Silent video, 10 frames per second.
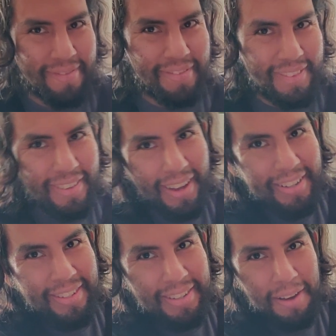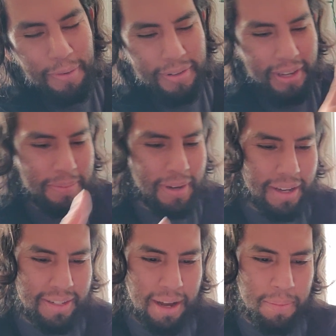Nice. Everyone type
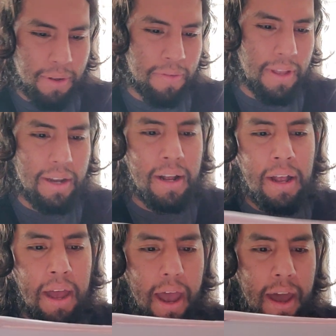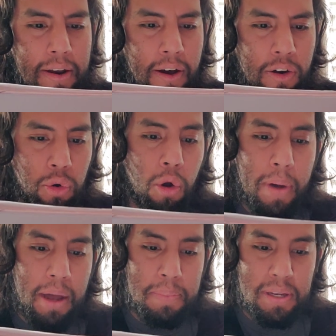nice down below for that. And uh,
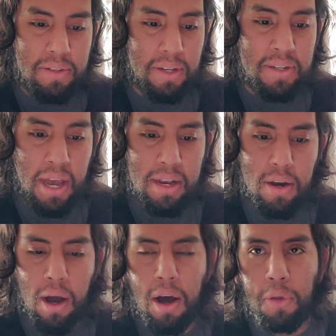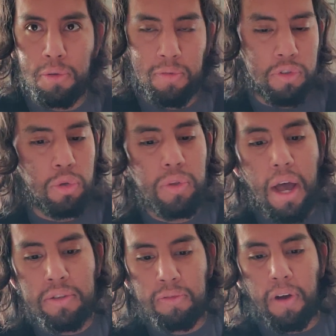Crobat PSA 10 Holo, sold for
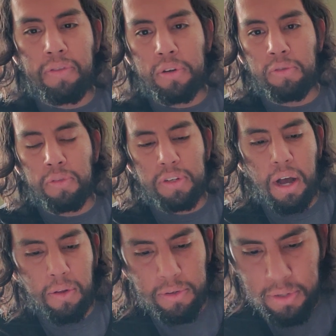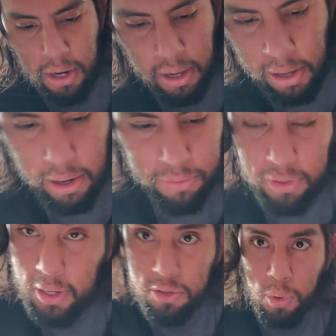$2,550. I
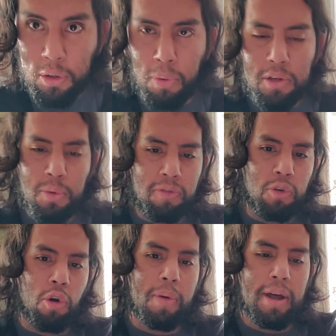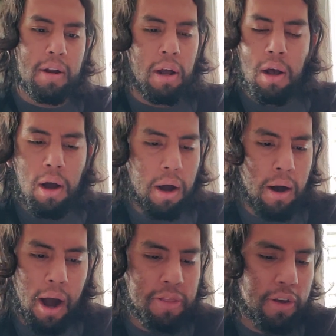think that is a record price point for Crobat.
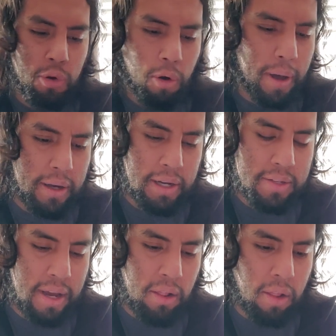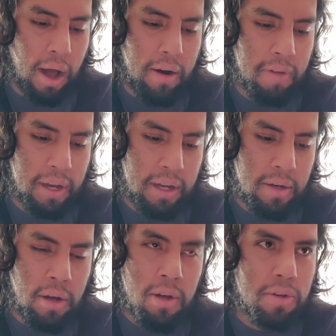Uh, I think Crobat gets a lot of hate.
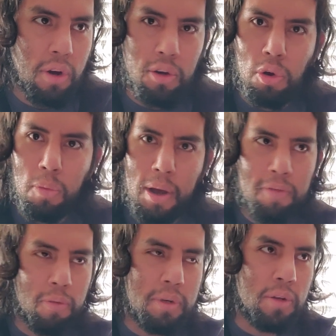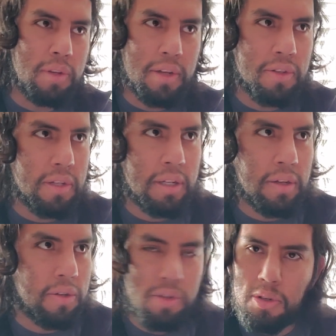Dark Crobat from Neo Destiny
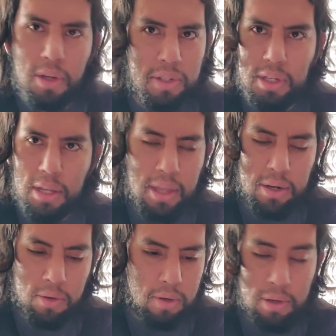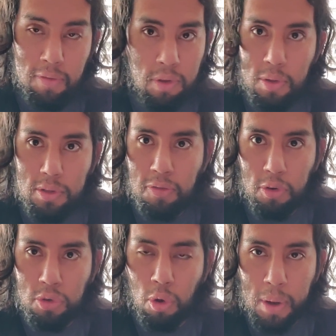just doesn't get that good, even though that's the
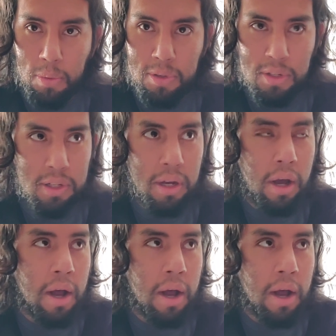first Crobat we see.